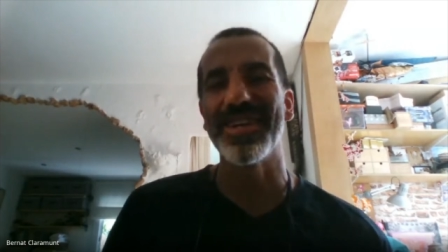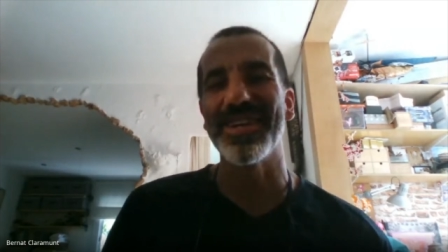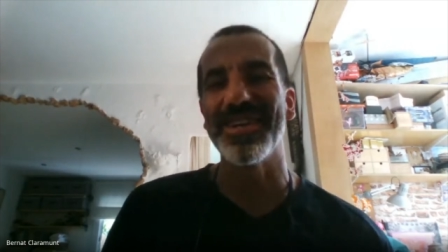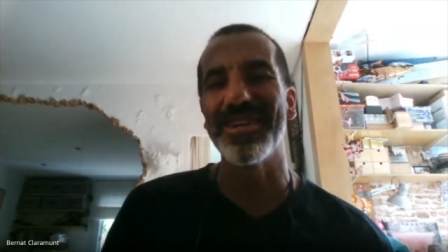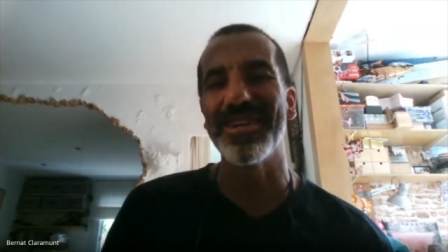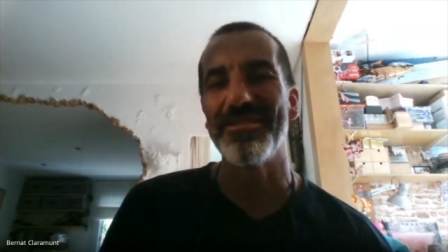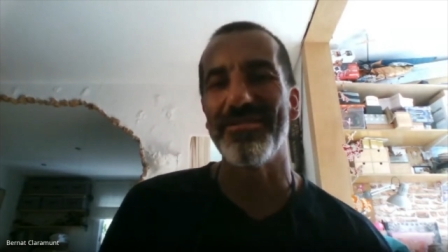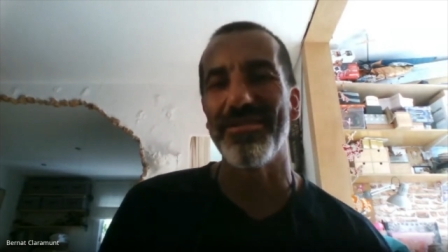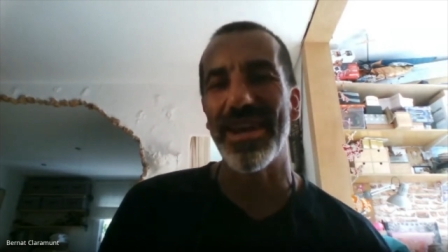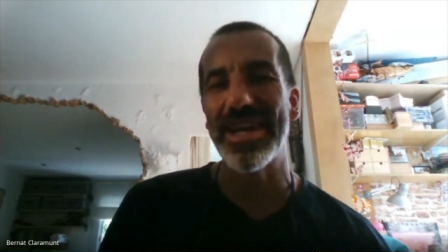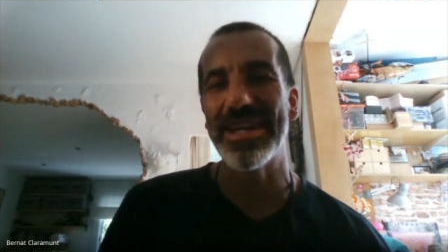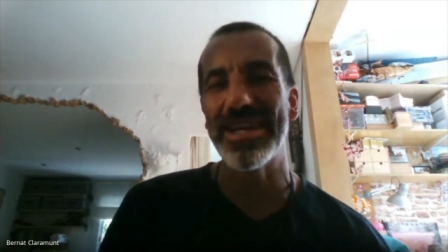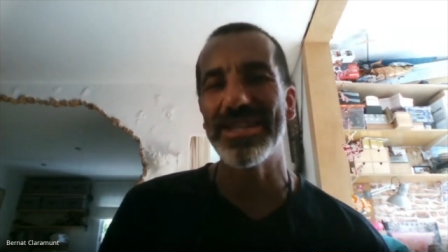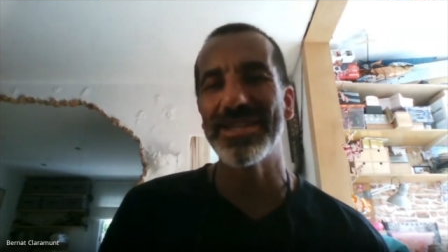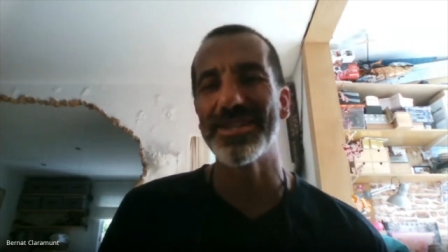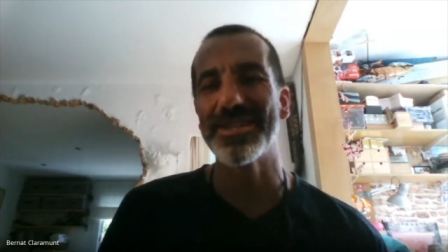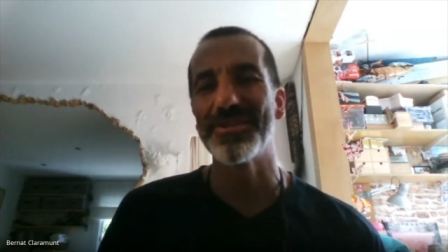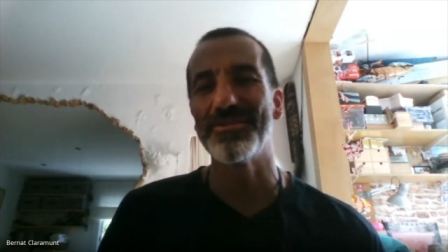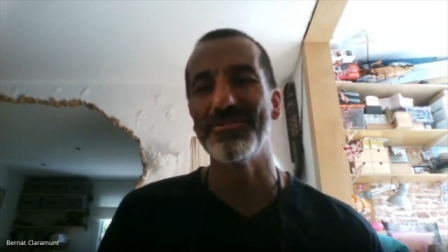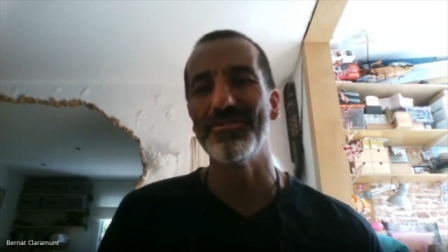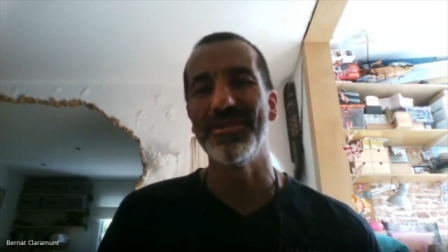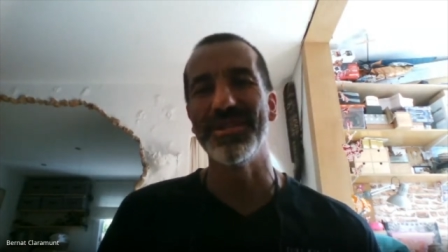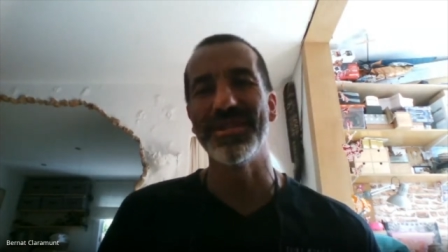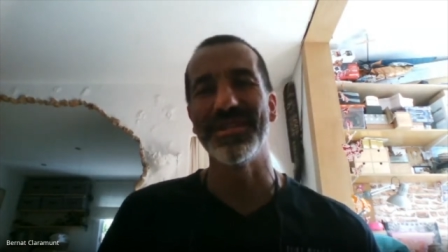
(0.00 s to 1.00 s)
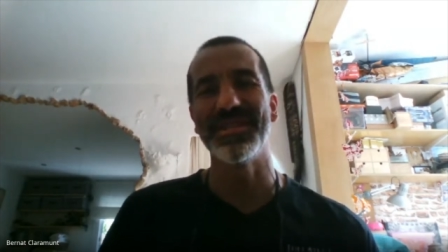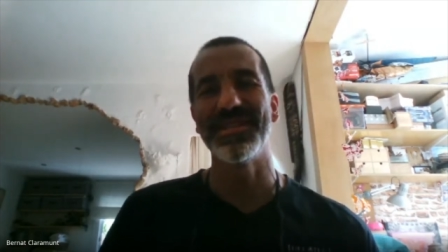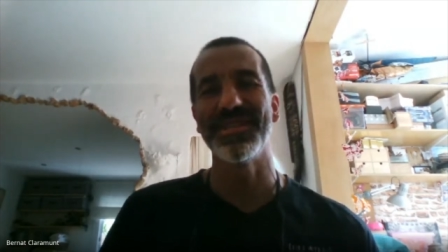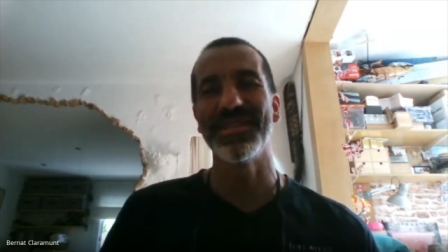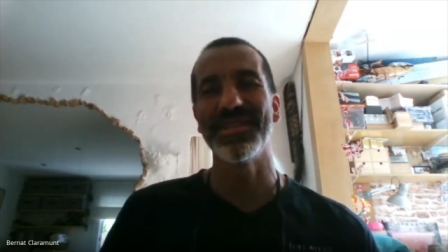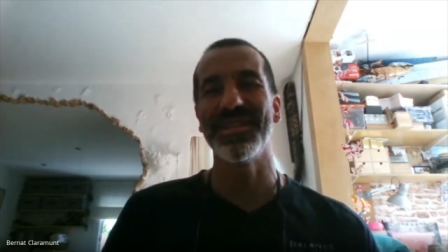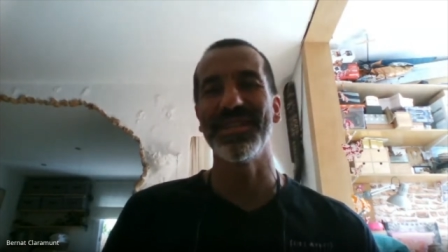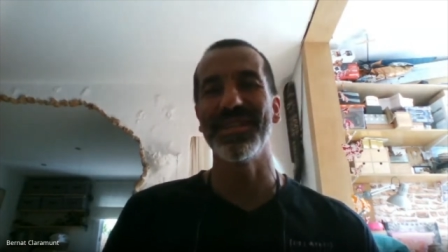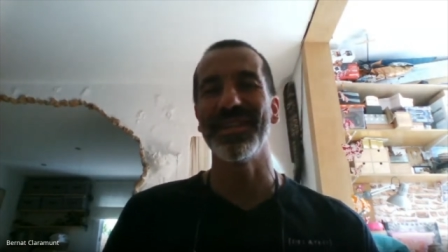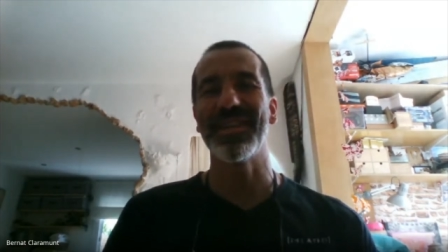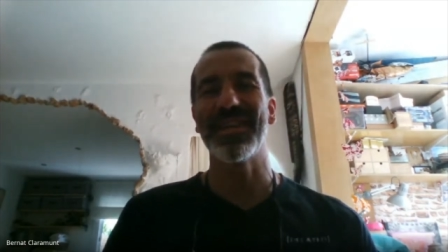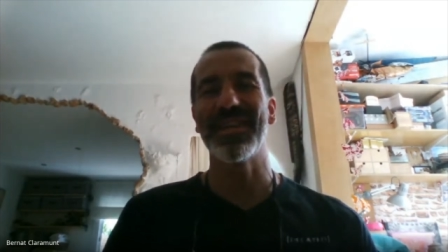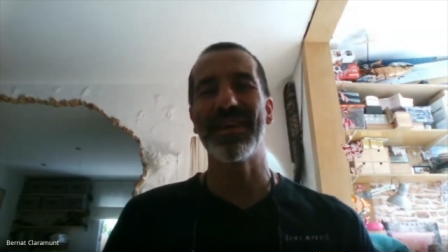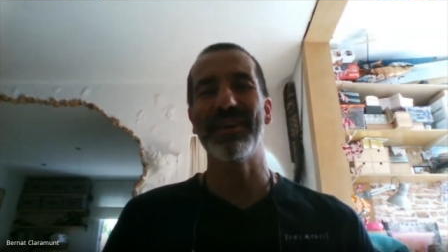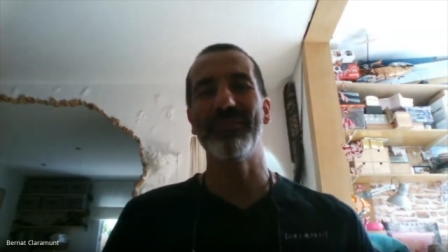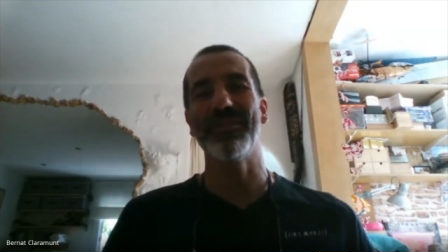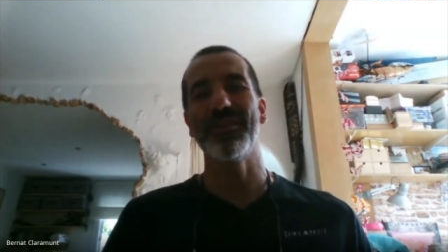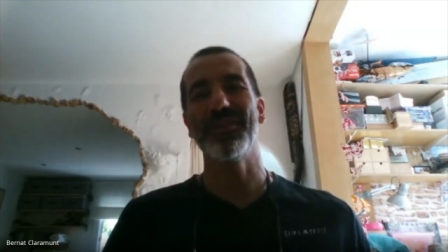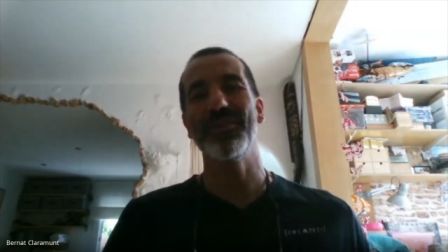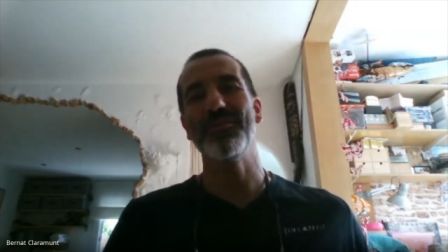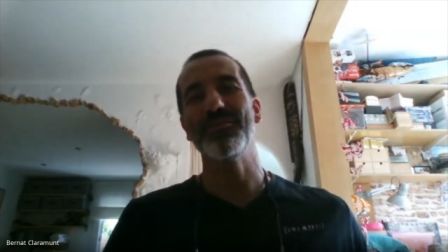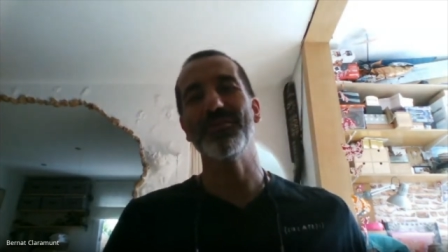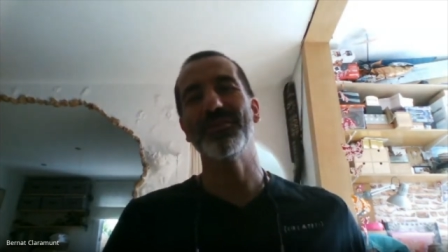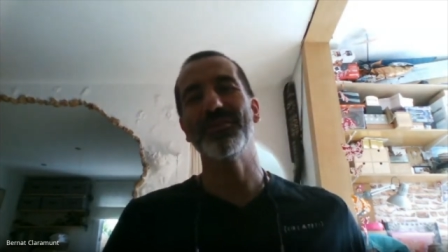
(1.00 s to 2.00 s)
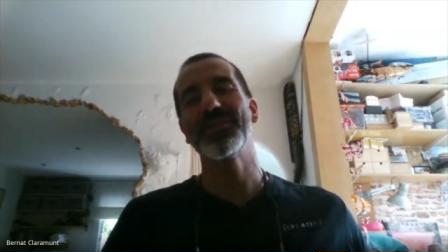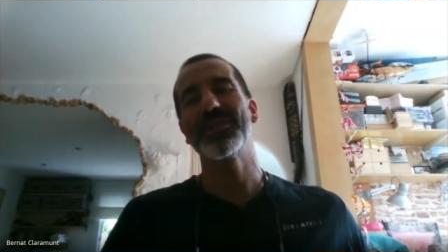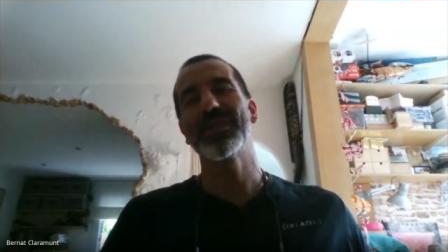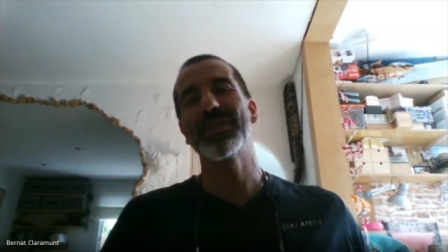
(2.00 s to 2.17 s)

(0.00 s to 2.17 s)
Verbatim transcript: uh, flights, which uh, have a huge